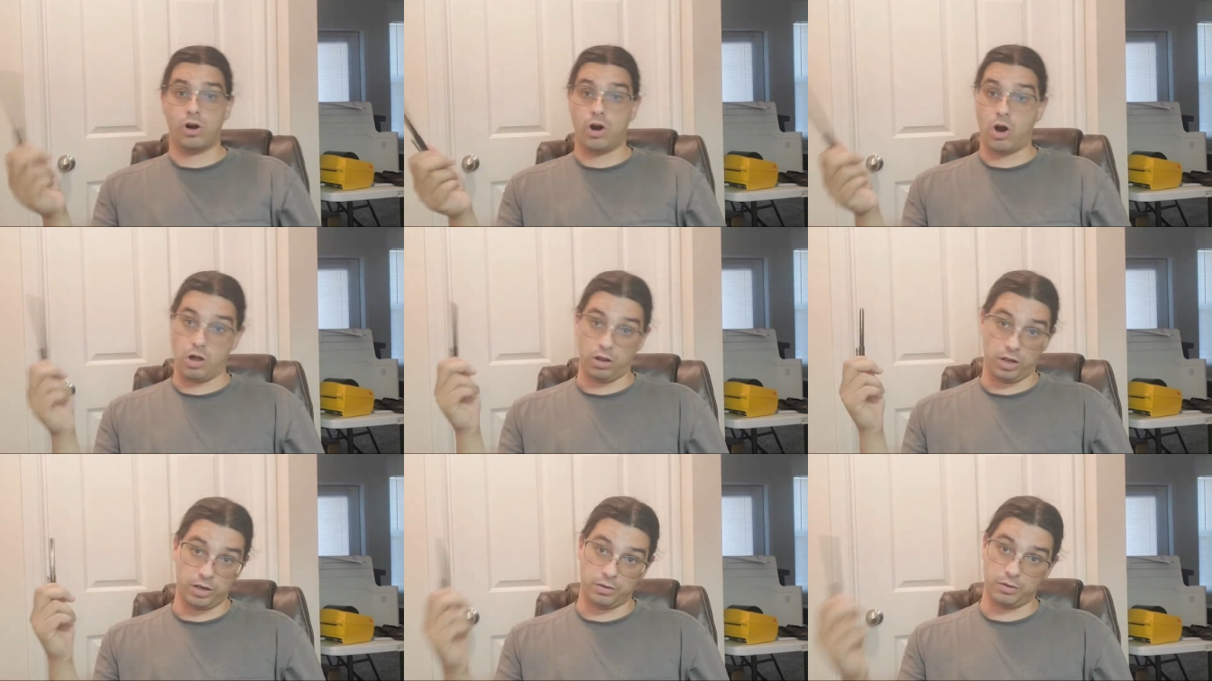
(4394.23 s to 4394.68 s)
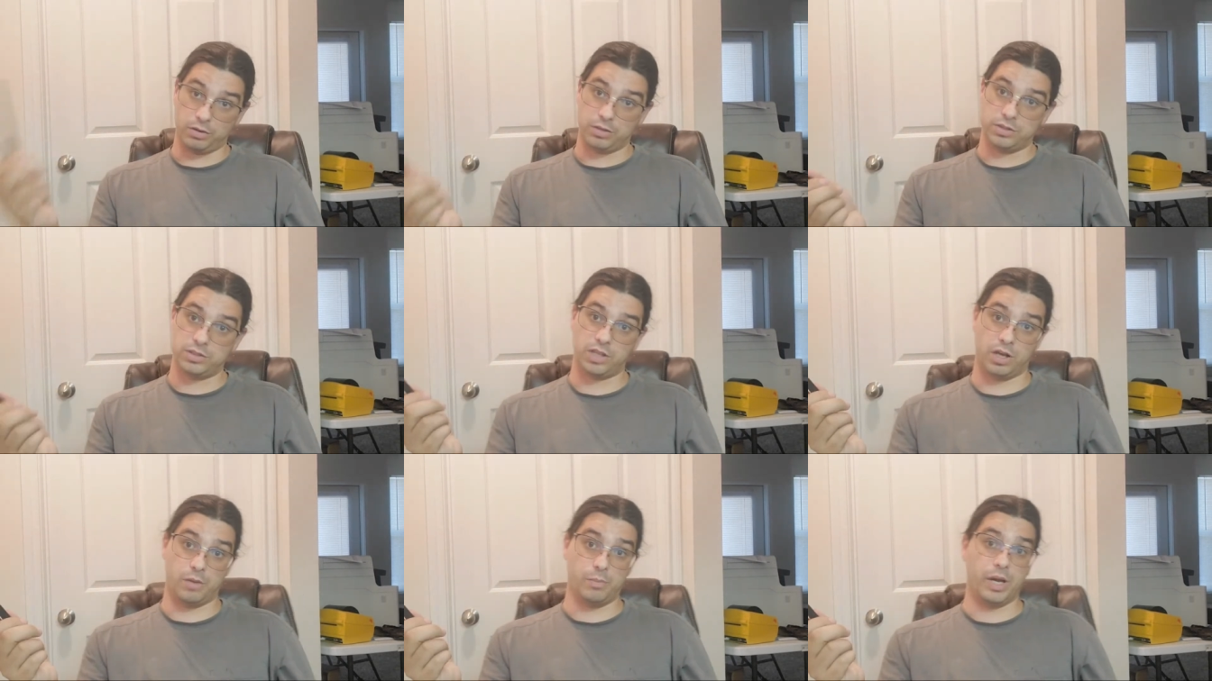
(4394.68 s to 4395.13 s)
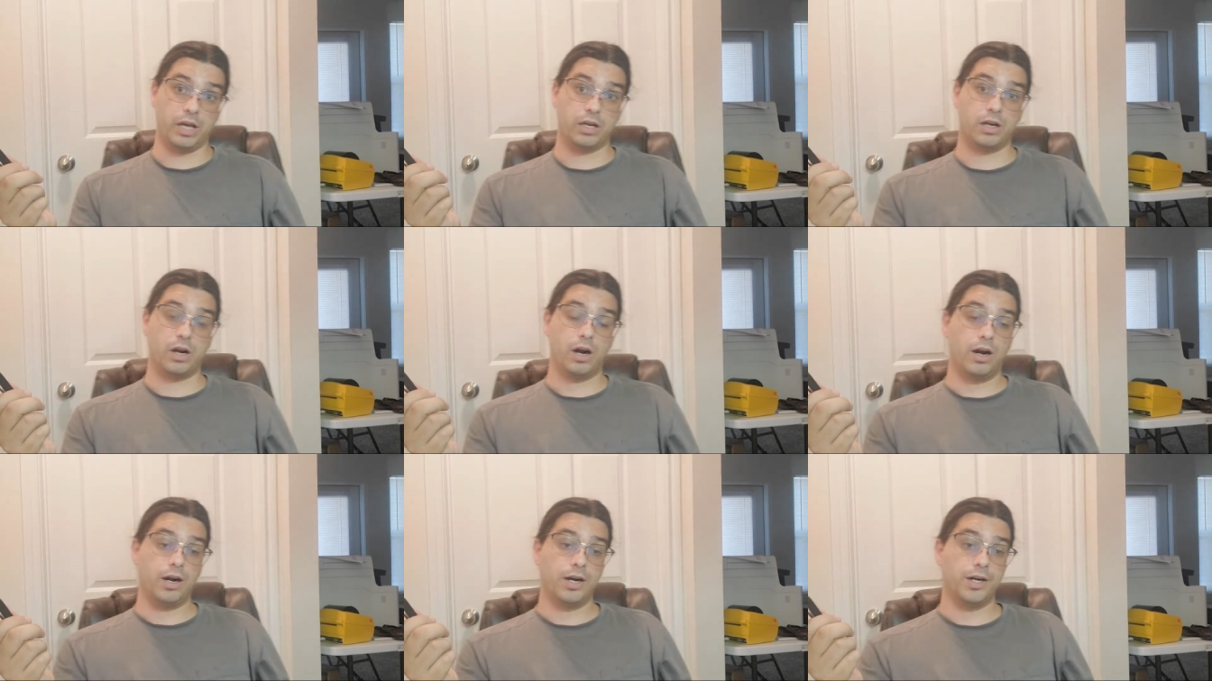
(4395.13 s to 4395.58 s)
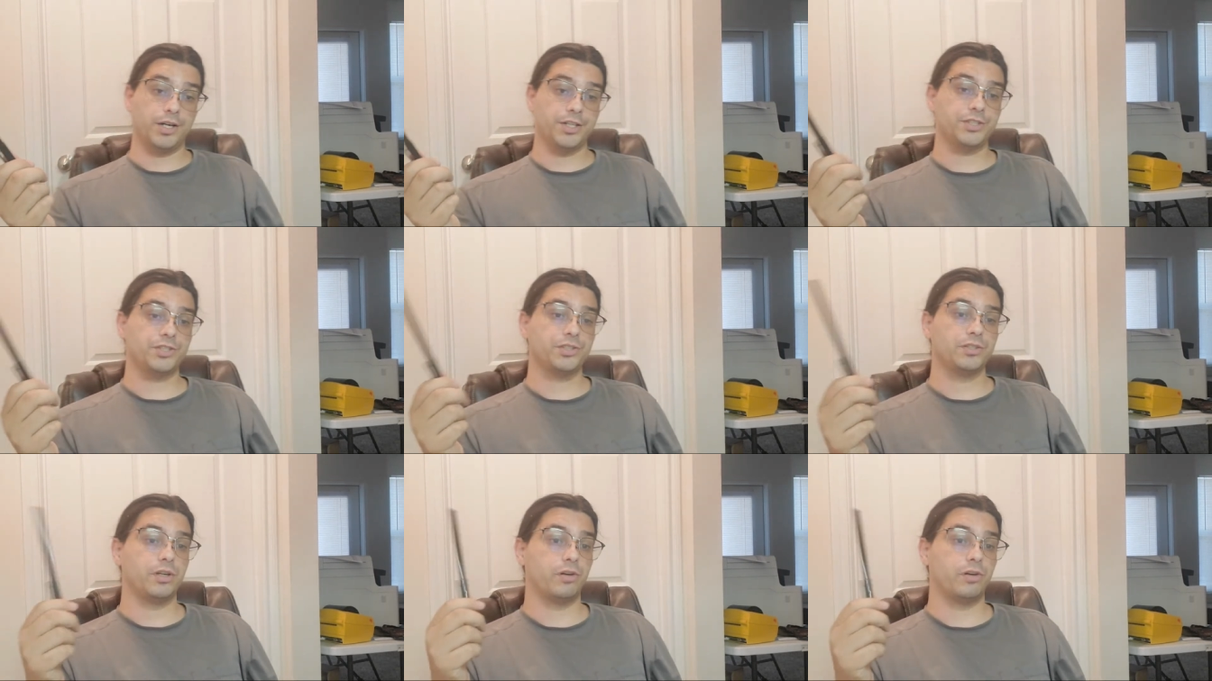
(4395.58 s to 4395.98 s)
hauling some of my cars